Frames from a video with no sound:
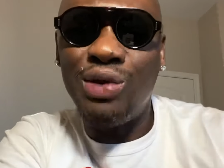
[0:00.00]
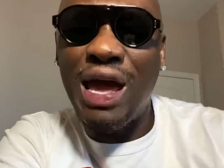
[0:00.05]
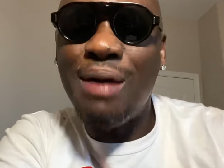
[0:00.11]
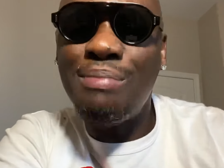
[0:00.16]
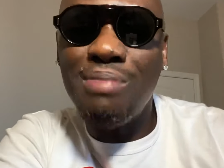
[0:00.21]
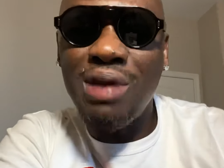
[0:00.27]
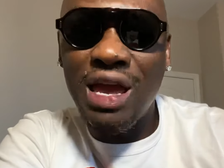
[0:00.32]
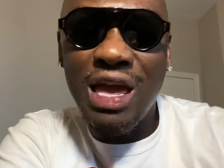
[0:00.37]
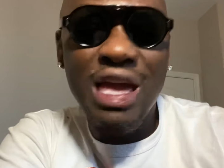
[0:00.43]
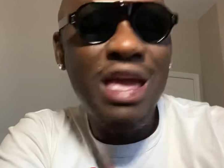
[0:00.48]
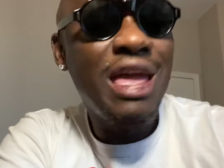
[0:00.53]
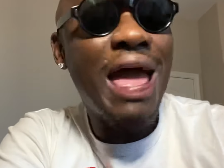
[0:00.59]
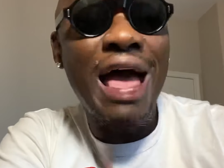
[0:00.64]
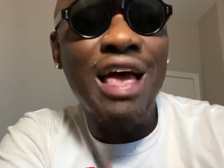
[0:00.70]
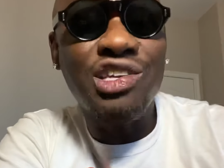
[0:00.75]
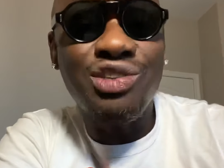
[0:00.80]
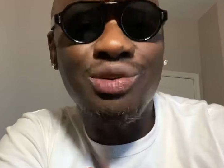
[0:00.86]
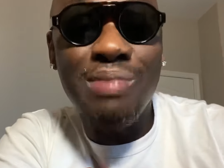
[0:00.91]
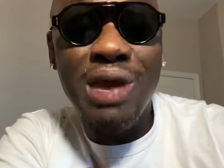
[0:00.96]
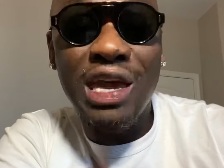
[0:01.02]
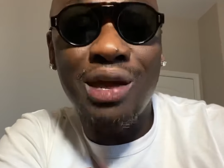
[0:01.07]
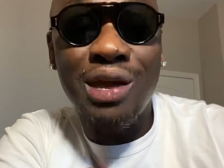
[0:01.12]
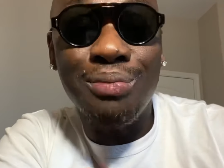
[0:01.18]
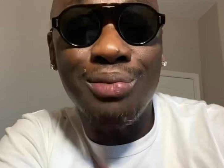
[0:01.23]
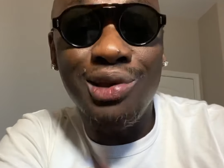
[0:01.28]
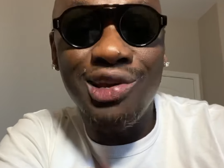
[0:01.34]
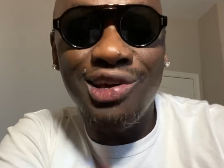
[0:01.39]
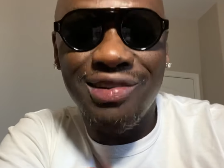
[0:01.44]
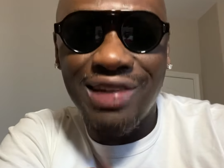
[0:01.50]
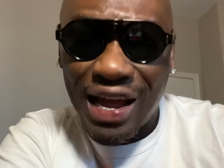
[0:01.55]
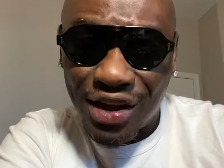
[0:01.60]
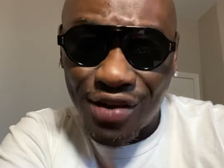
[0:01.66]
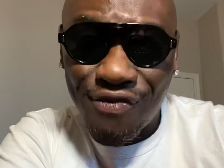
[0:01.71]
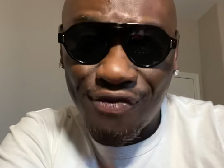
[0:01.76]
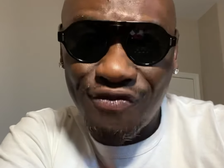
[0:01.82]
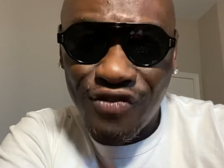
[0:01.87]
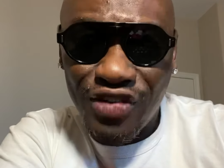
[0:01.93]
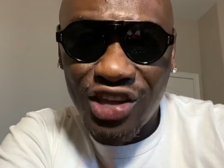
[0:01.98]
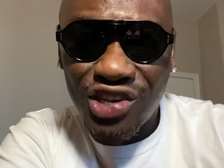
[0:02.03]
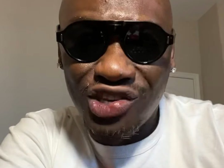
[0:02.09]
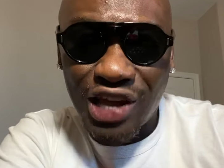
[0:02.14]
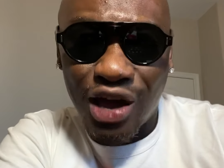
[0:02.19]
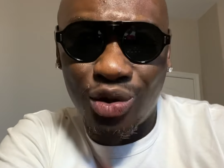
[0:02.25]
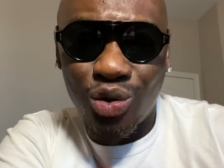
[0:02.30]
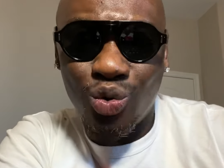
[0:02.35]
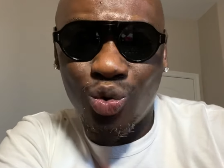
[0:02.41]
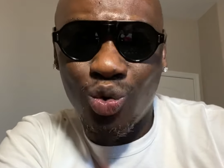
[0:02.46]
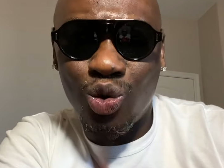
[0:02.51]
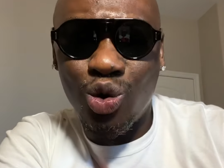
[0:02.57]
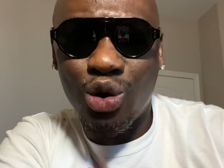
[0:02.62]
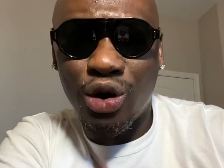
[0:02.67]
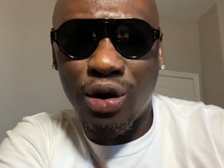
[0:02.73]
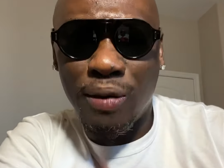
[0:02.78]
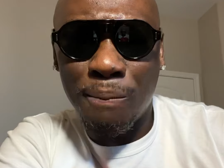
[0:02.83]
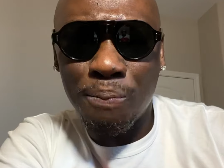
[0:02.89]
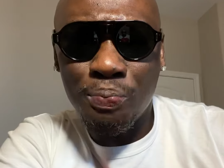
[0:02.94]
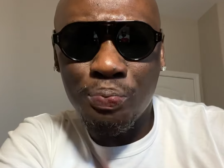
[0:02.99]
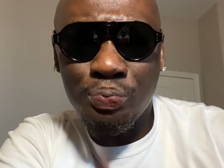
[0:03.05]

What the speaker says: That means he has to make him look like a fish out of water.